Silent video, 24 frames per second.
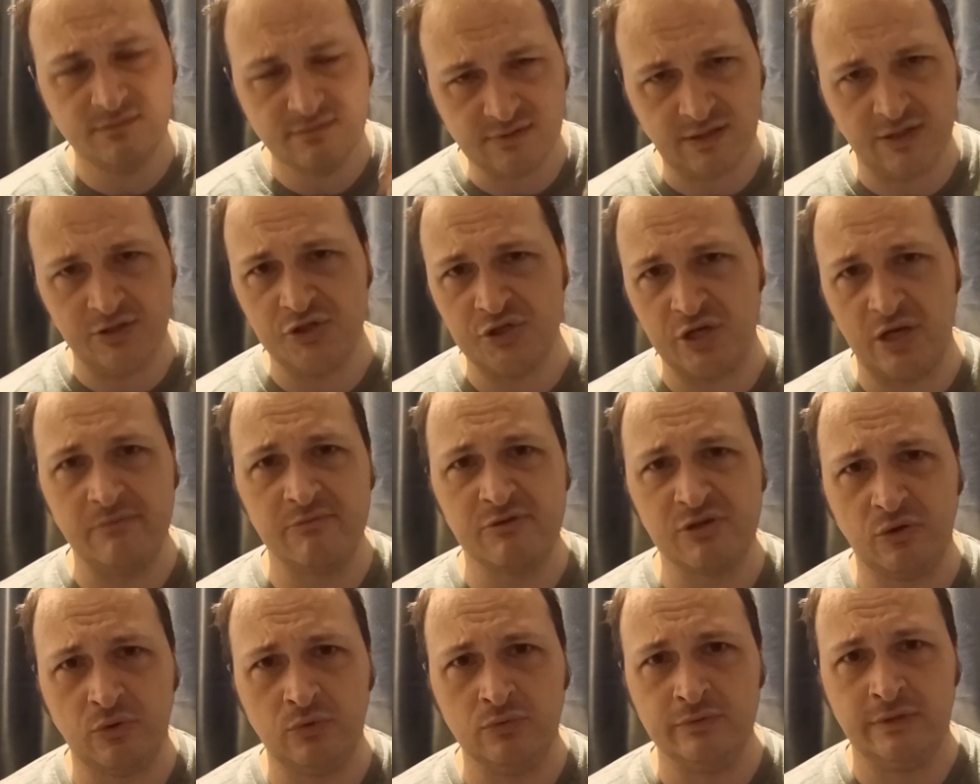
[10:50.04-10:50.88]
then
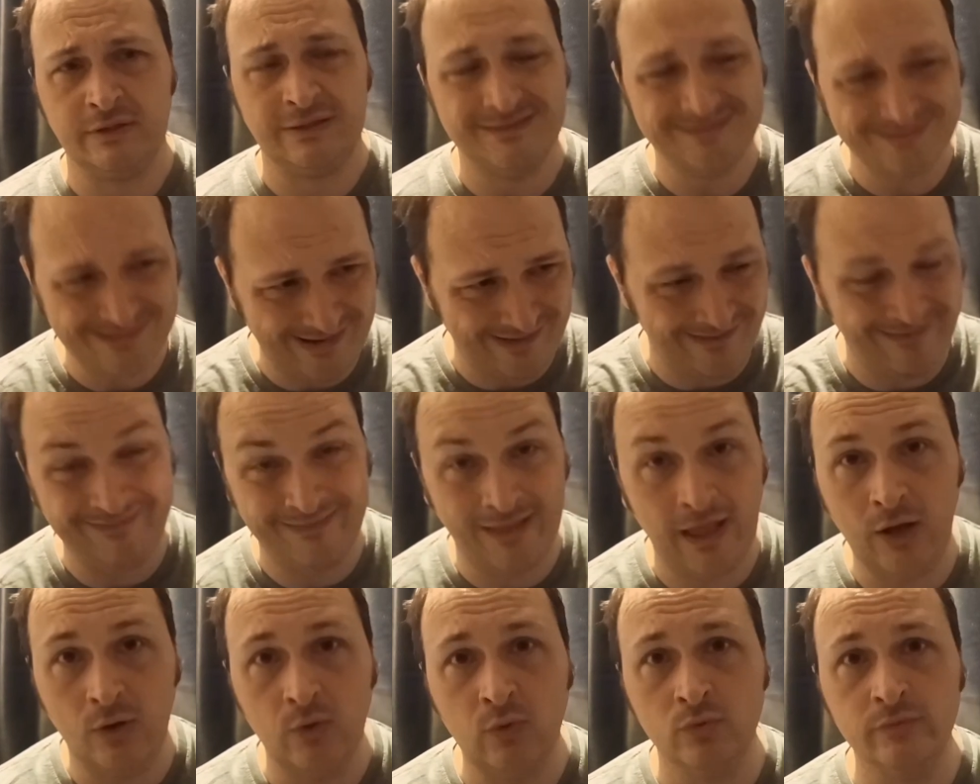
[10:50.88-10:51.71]
James Horner, in
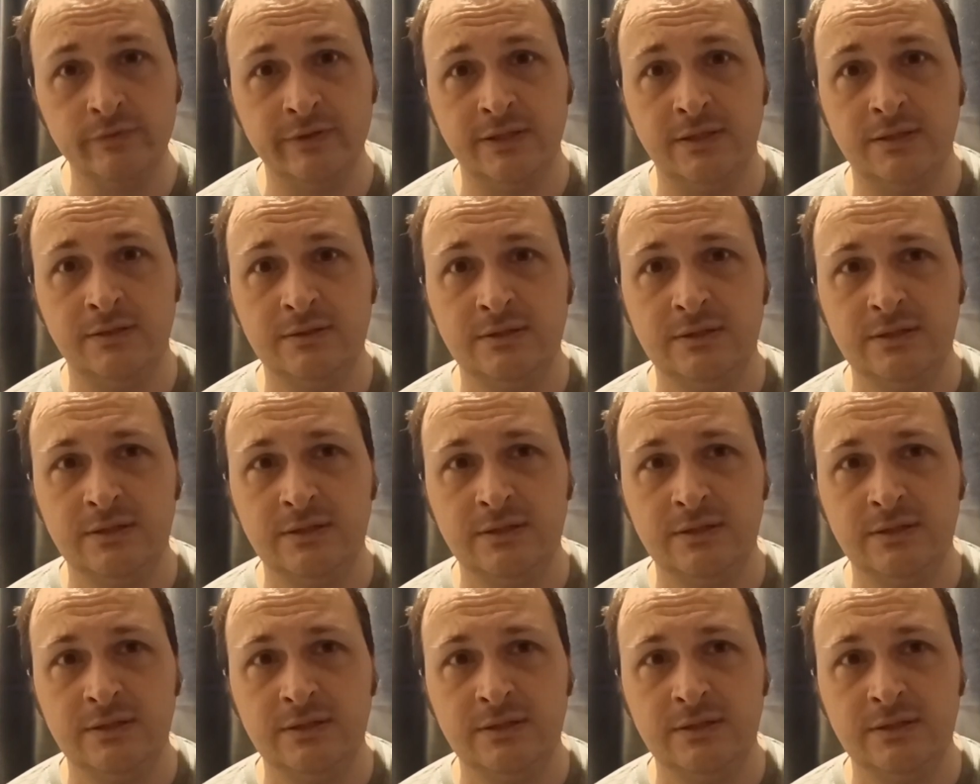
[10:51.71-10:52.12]
that order.